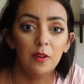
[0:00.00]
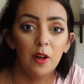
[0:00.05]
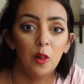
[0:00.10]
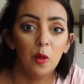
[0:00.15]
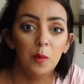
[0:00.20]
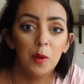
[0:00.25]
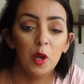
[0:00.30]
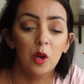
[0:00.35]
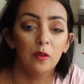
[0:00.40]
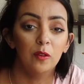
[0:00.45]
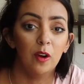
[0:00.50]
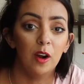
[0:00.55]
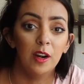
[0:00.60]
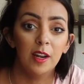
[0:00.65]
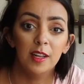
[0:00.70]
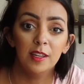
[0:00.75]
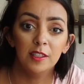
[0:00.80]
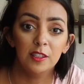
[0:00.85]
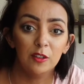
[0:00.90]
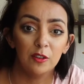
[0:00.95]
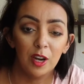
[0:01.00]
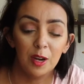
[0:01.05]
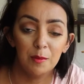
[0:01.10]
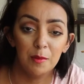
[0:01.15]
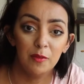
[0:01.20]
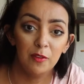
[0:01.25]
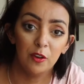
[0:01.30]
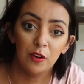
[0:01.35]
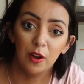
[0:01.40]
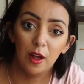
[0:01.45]
Follow me over on
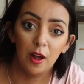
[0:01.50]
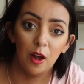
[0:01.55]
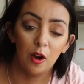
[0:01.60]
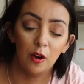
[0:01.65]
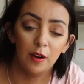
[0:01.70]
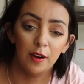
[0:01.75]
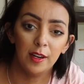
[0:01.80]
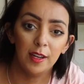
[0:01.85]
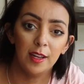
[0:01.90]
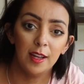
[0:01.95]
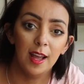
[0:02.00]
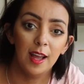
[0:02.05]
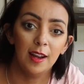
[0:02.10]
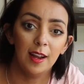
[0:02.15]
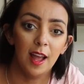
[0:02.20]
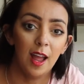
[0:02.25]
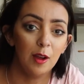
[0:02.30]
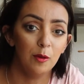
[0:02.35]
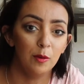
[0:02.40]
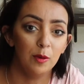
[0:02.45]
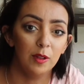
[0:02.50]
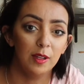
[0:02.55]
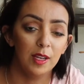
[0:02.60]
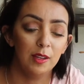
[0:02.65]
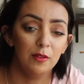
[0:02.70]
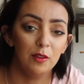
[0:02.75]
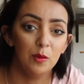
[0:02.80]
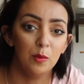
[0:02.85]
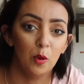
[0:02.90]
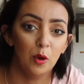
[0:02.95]
Instagram if you're not already, and I will
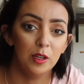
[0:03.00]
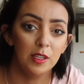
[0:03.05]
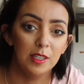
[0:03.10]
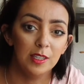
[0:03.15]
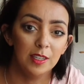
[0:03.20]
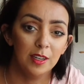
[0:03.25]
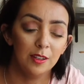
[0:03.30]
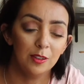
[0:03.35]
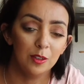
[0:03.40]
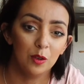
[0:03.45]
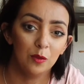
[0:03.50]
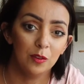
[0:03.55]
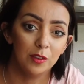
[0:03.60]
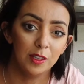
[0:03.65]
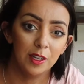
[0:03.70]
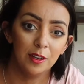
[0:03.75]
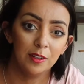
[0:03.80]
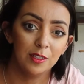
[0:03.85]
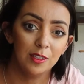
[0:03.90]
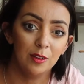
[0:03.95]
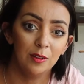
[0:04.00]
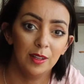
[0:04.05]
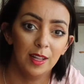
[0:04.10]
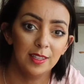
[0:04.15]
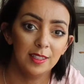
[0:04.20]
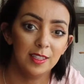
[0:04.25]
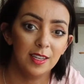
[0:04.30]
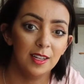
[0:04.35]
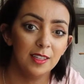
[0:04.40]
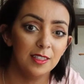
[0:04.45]
give you more details over there. So
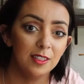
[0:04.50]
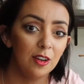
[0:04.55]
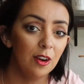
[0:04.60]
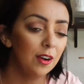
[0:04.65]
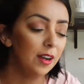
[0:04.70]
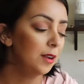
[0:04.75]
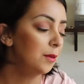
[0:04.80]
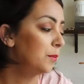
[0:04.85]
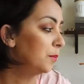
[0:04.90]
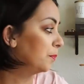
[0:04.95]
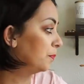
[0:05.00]
let's get started.